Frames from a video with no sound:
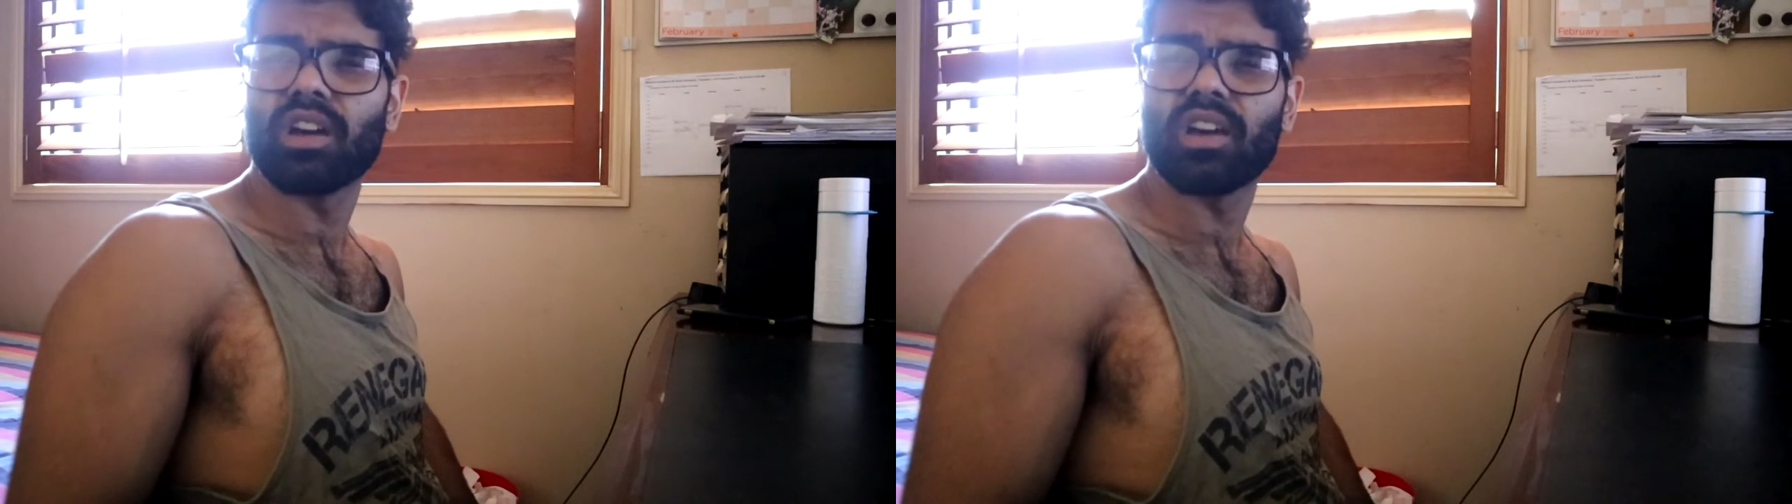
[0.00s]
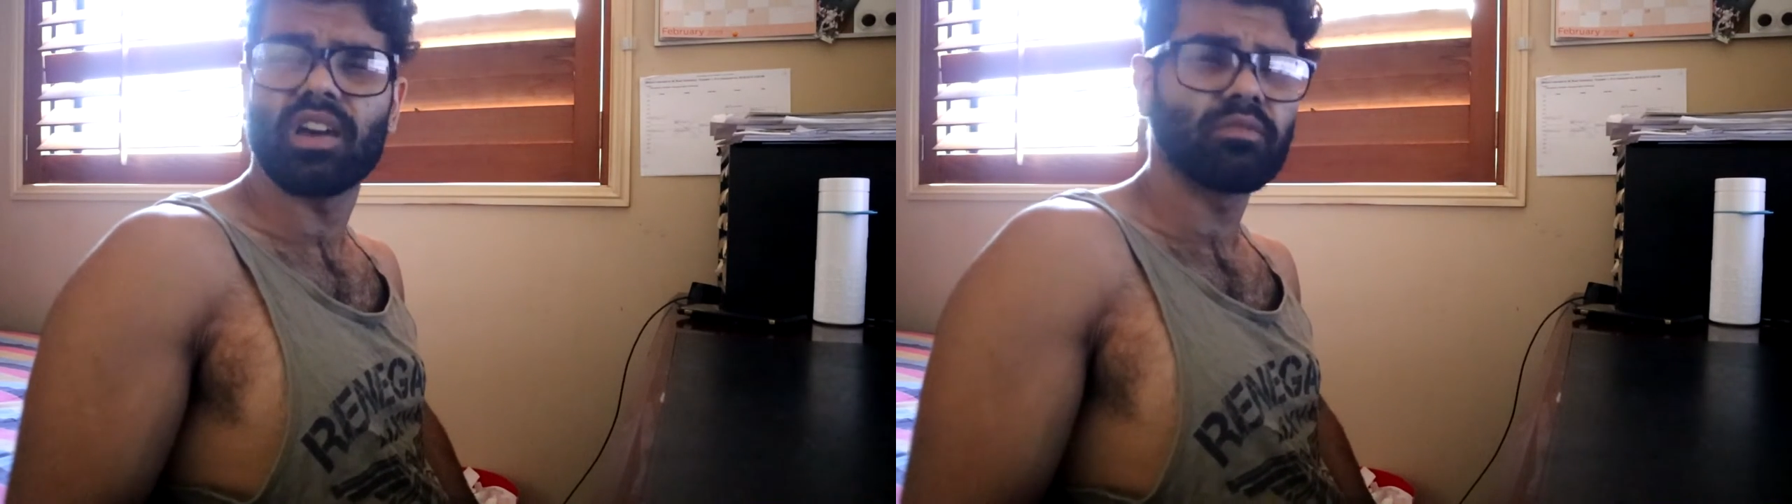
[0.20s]

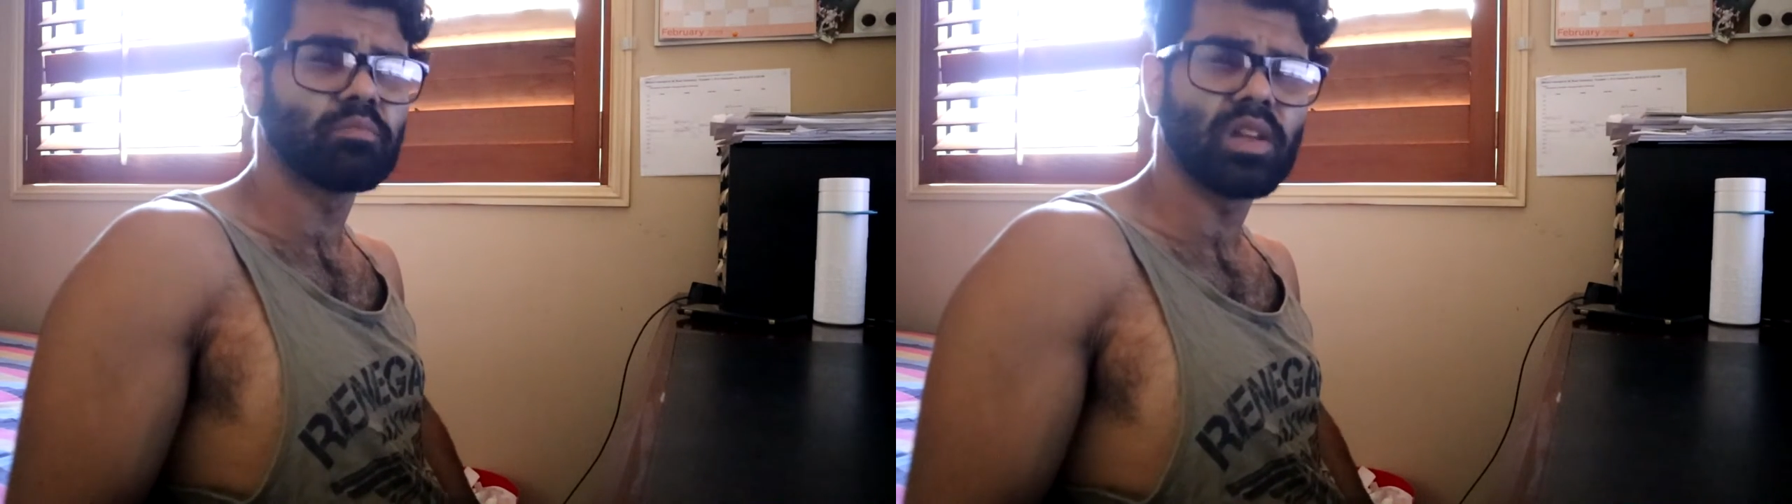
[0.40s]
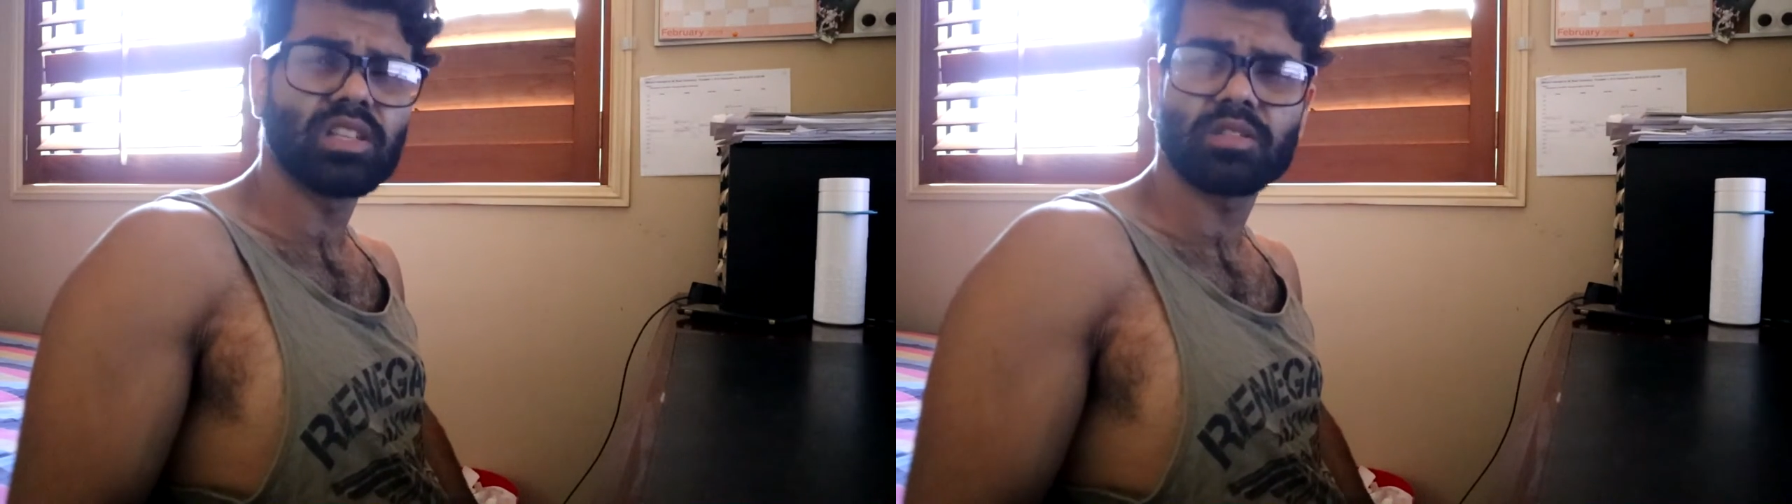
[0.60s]
I
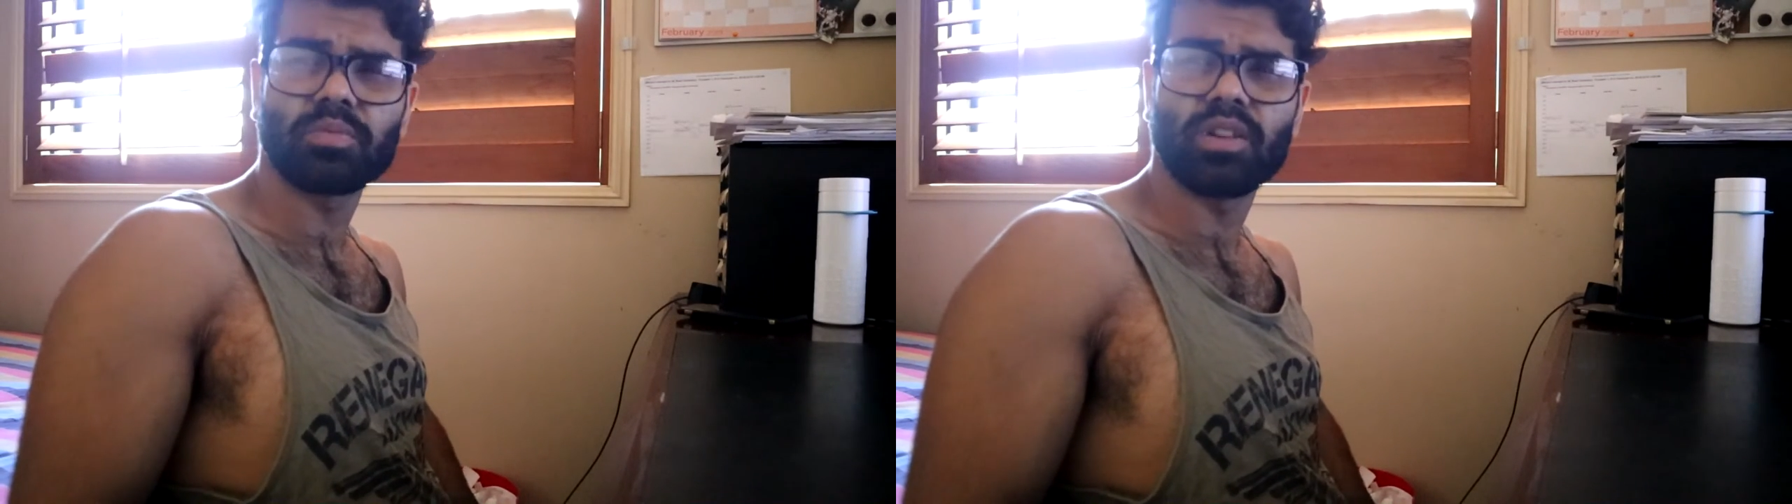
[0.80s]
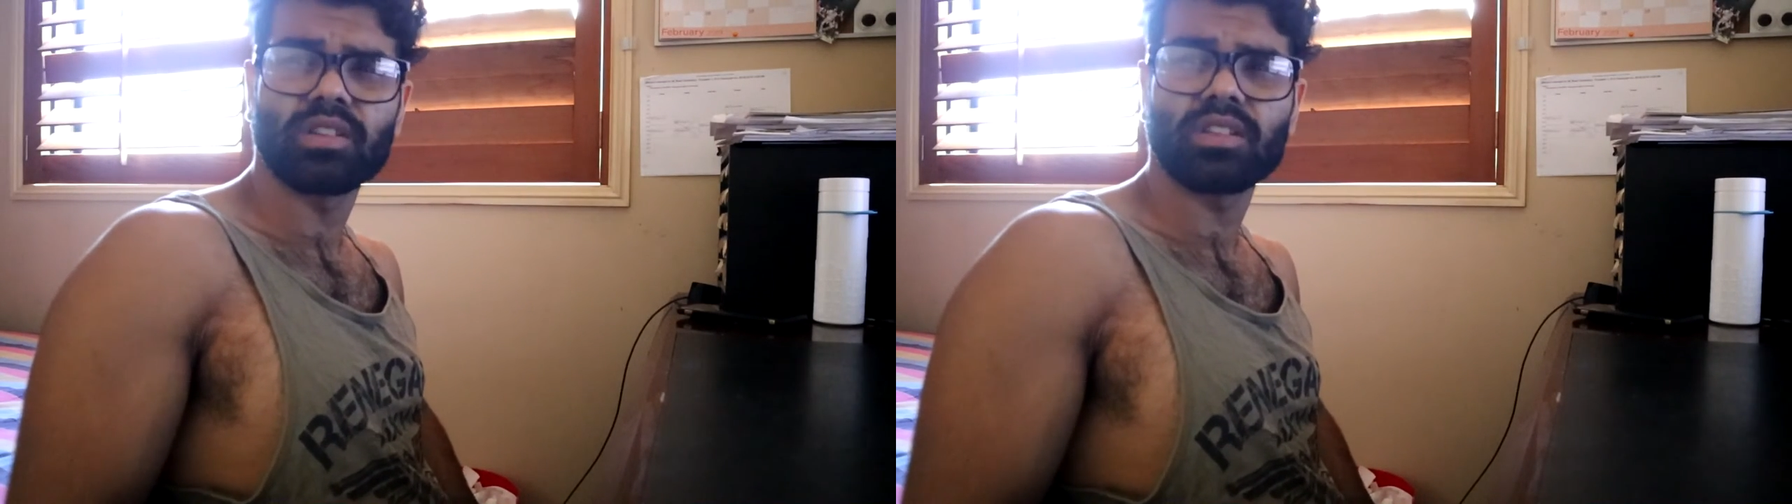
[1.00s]
haven't bench
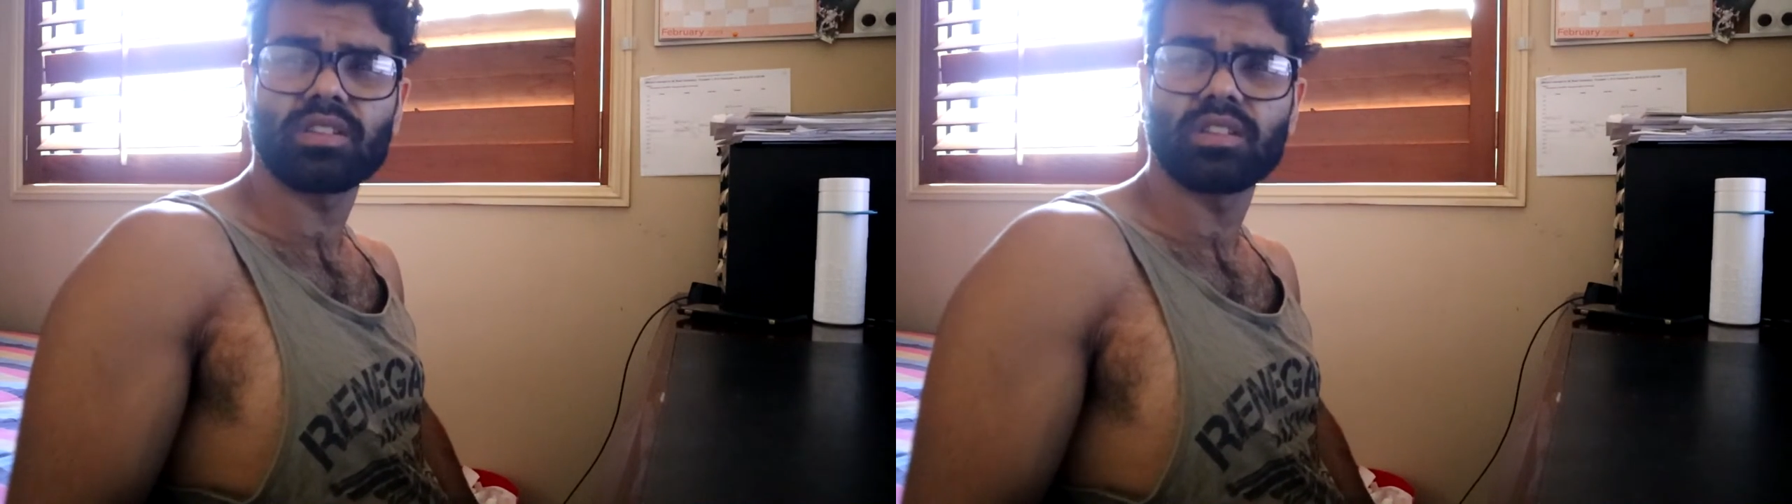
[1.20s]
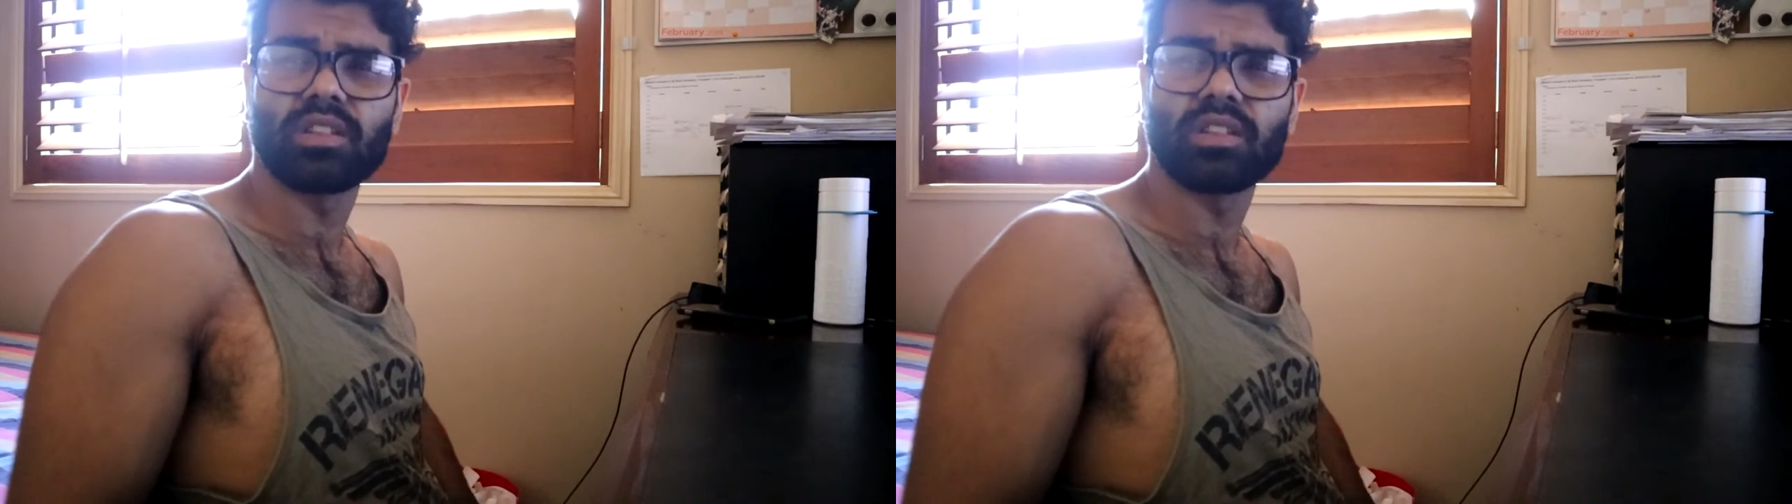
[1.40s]
pressed